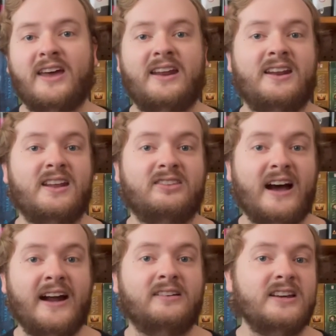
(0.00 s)
and an
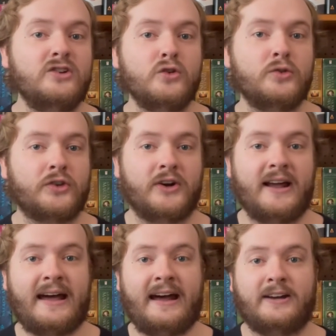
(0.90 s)
entirely new
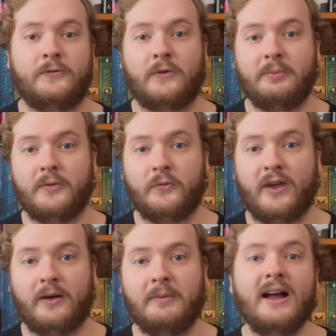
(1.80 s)
third act from the
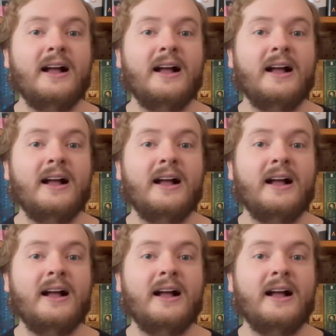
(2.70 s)
film.